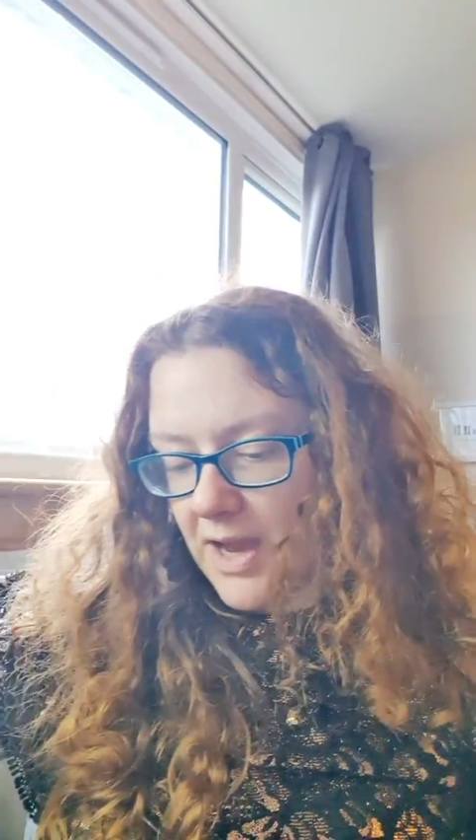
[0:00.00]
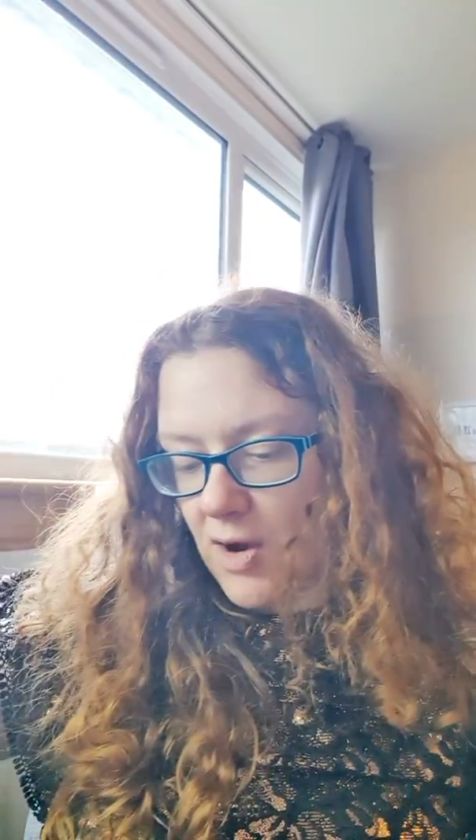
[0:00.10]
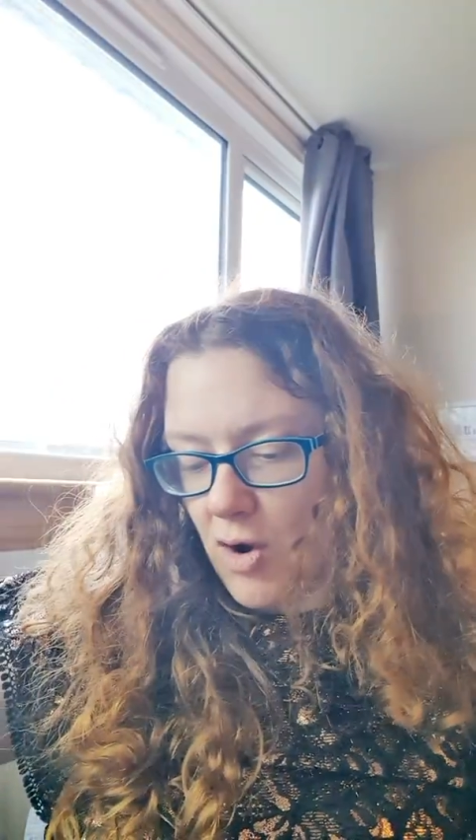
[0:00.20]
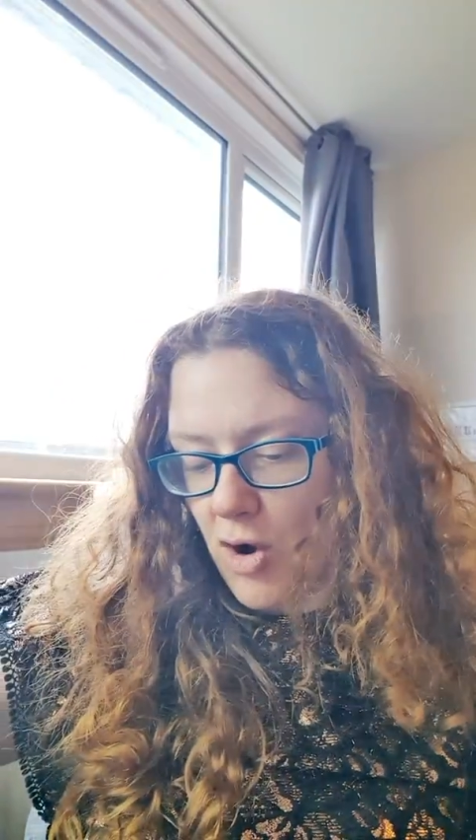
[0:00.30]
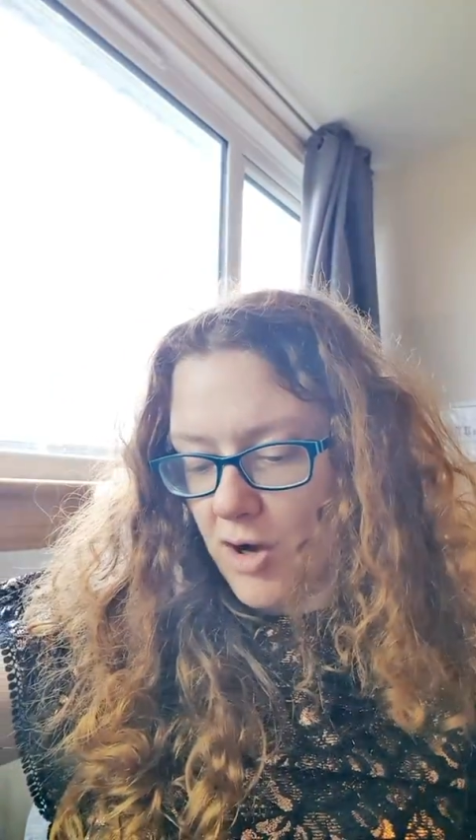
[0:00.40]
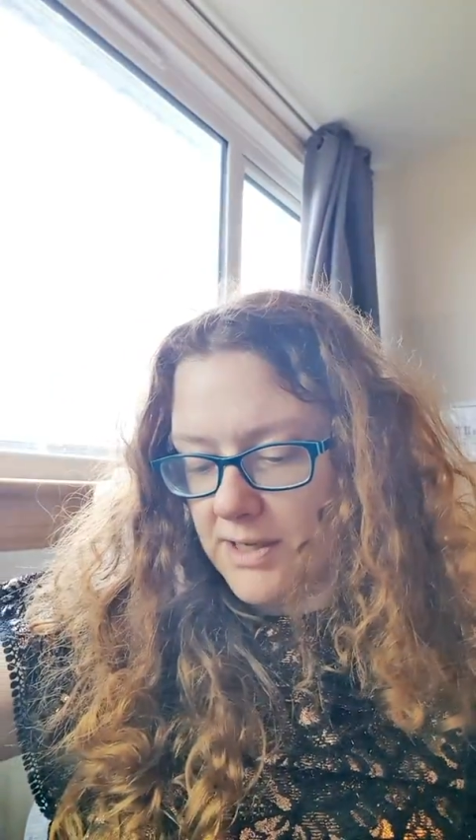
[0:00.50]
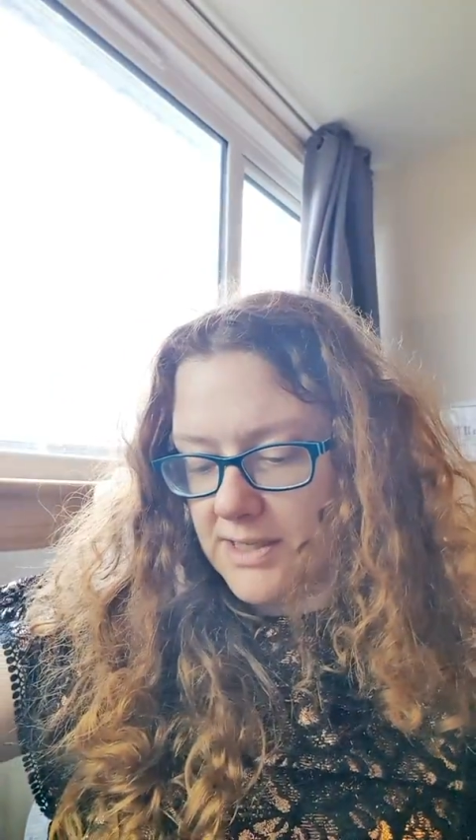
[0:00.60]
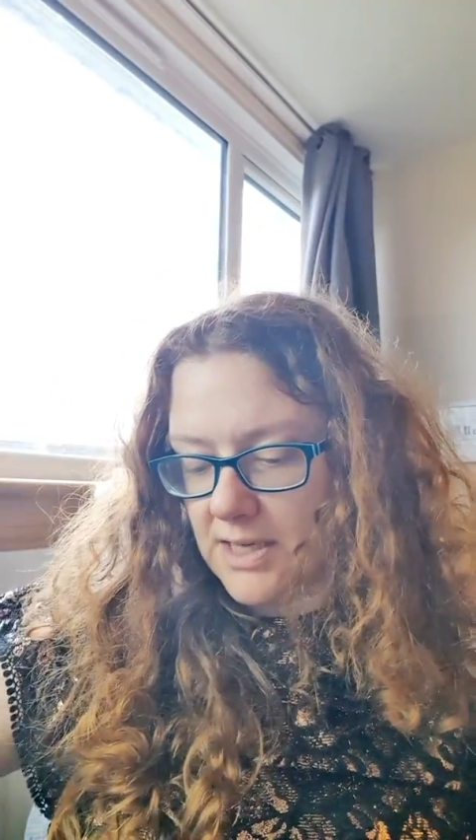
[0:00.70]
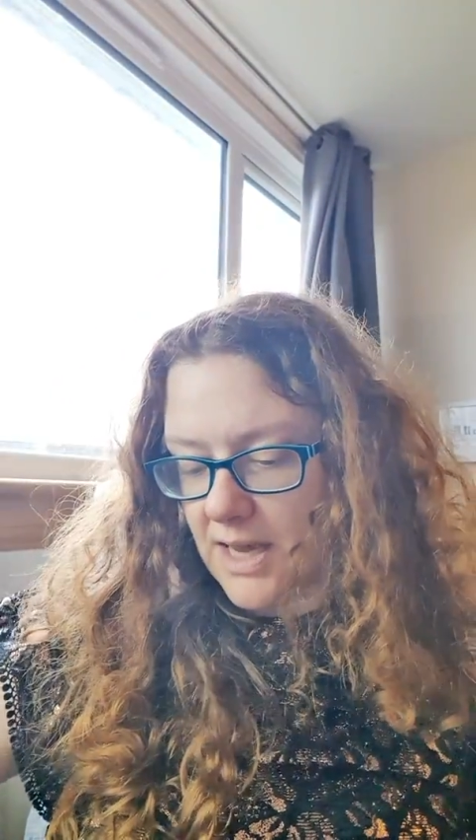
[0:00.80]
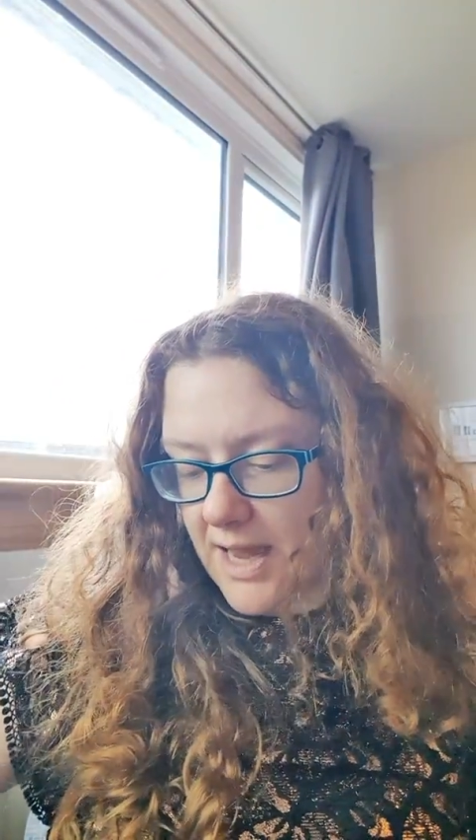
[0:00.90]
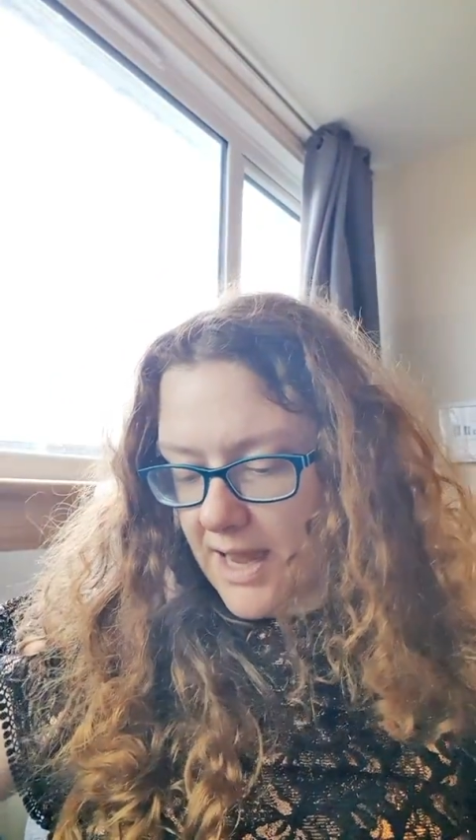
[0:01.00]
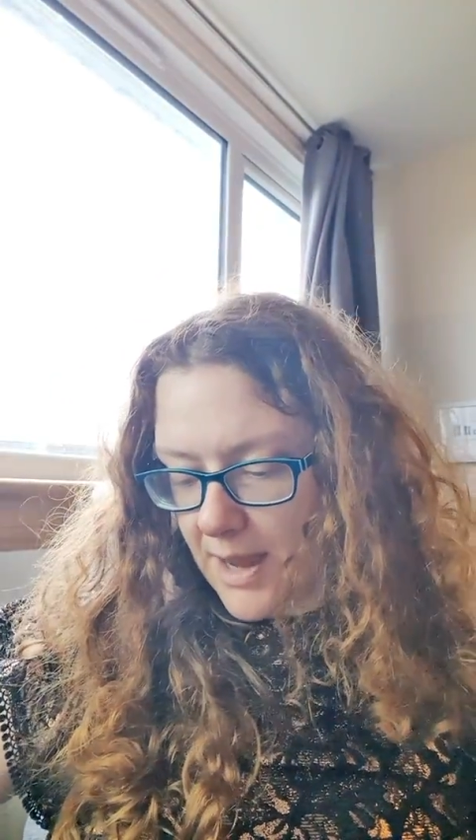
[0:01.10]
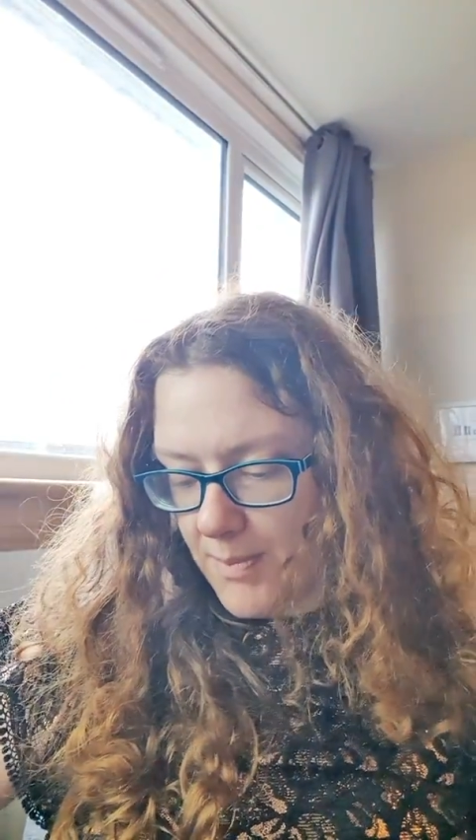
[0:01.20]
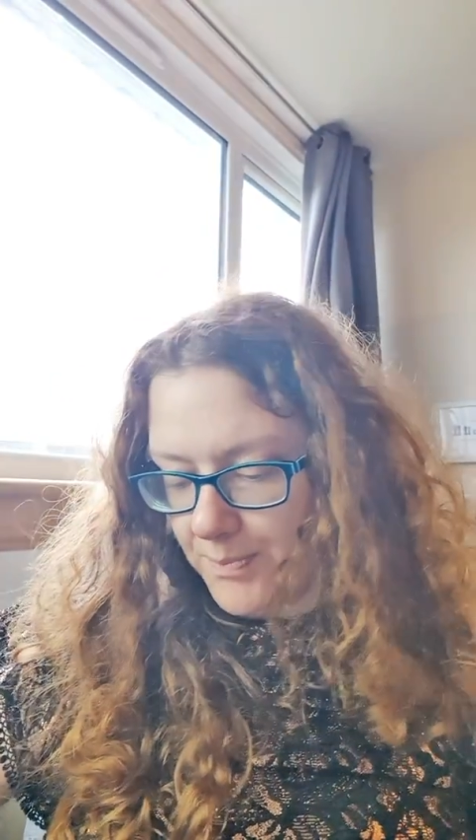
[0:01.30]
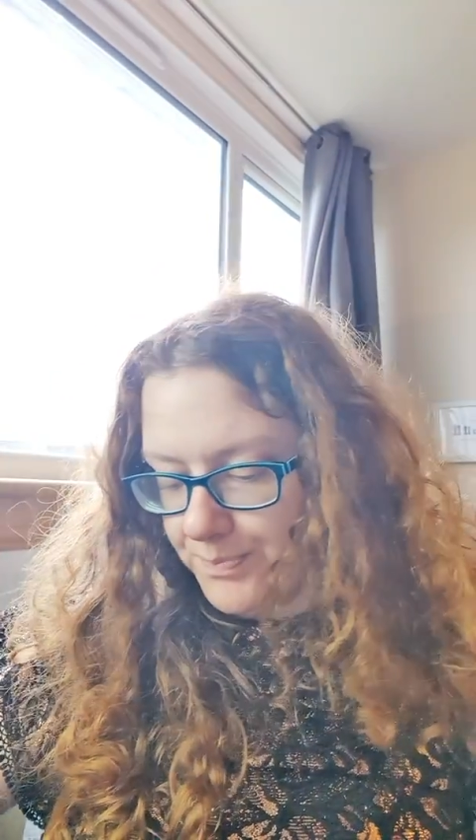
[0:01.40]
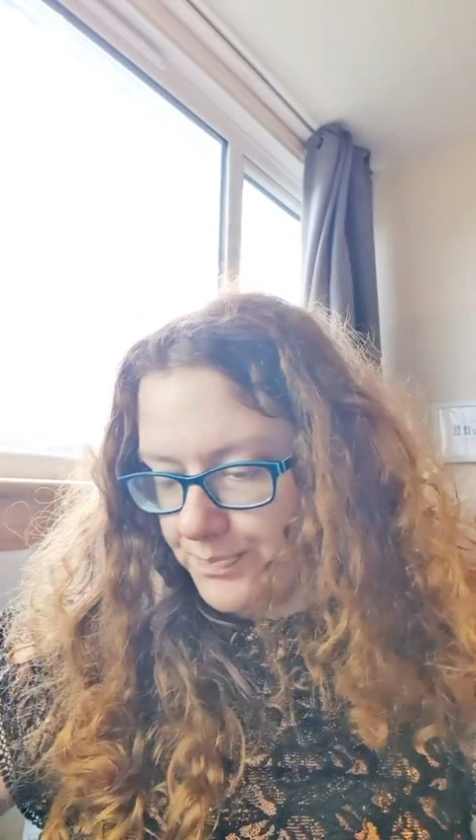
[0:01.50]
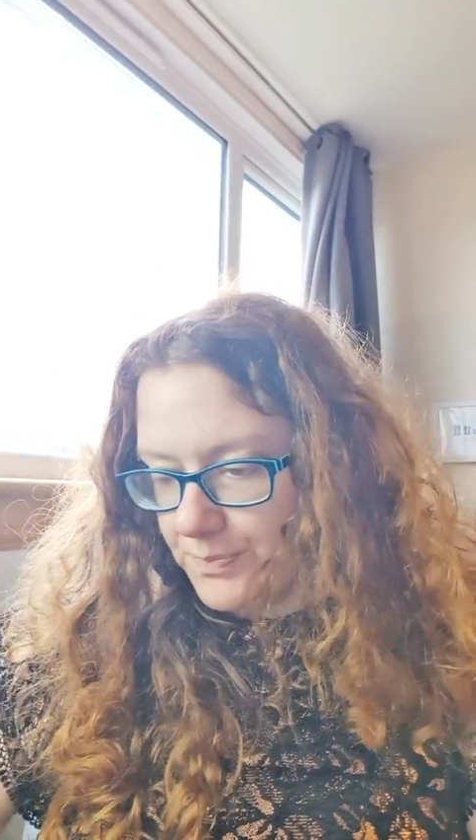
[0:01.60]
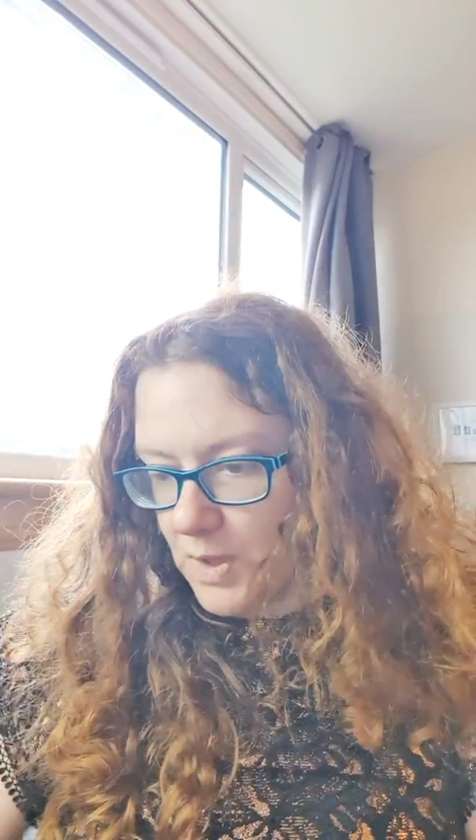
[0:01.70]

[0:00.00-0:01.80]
I got um,